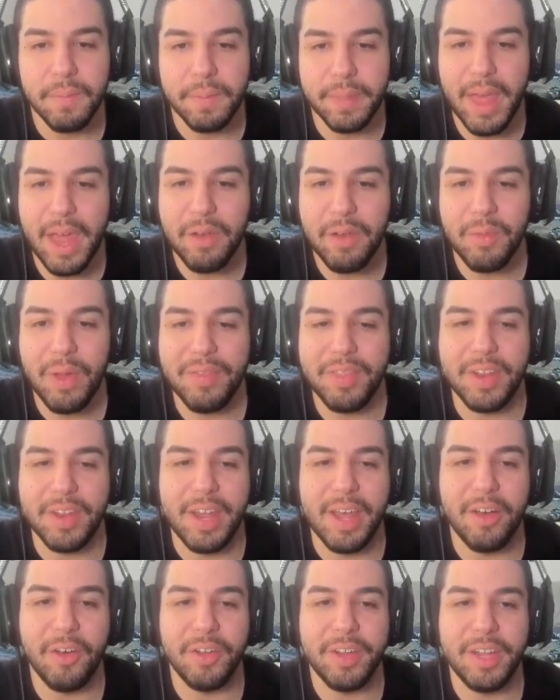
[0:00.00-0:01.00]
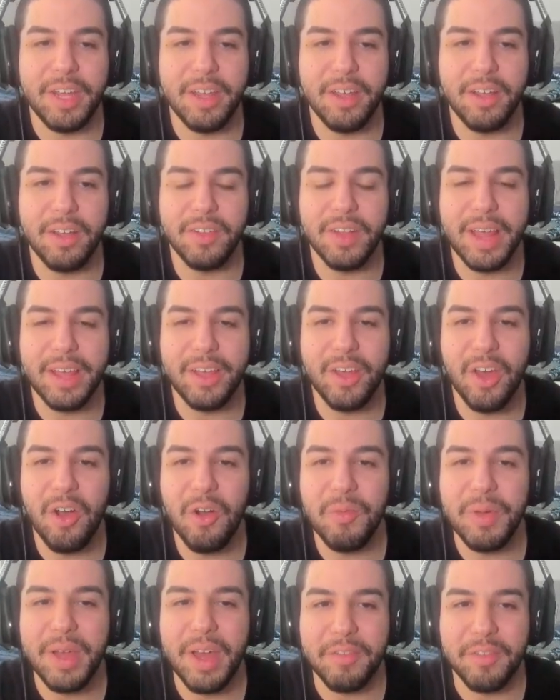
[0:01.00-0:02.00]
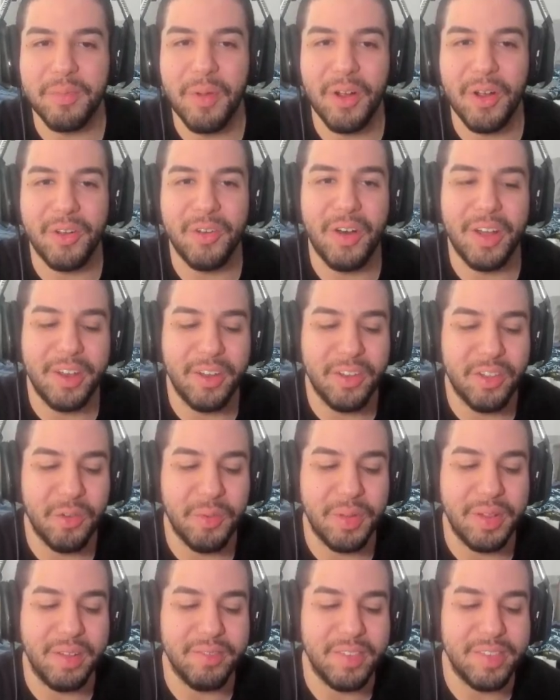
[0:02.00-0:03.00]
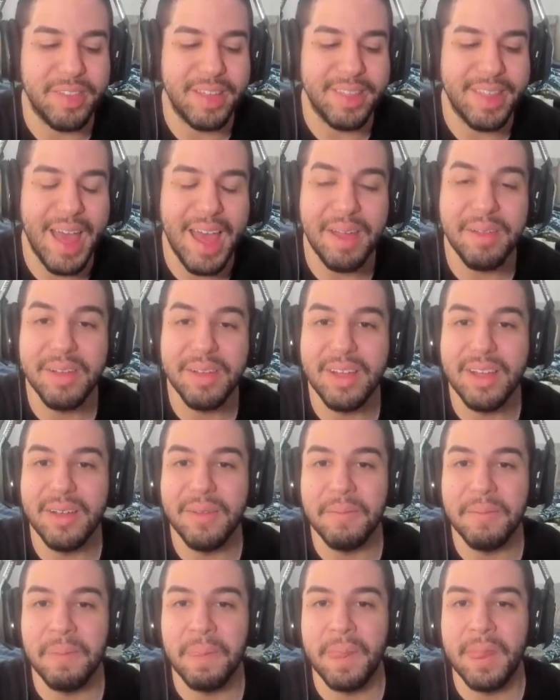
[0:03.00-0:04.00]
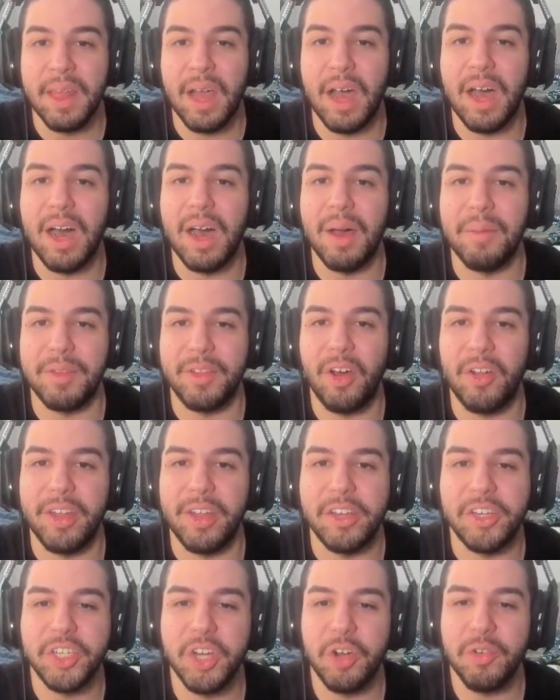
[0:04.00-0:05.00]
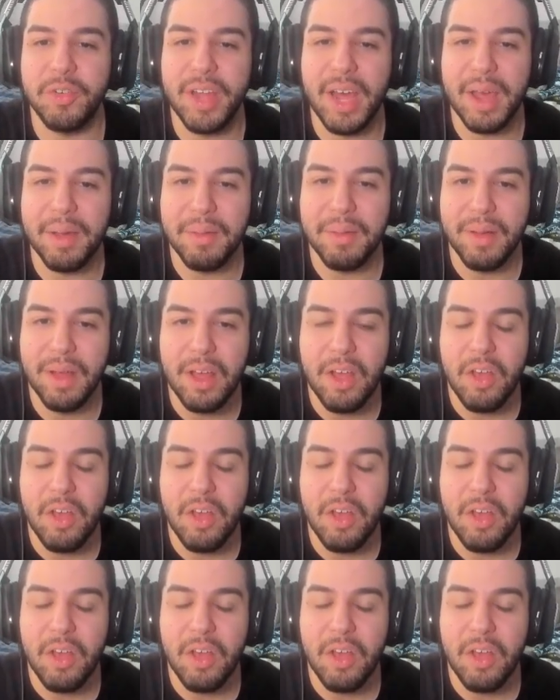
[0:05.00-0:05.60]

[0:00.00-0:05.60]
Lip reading: Then we have the Nihility Light Cone. We have Sparkle on it, so we love to see that. It's called It's Showtime.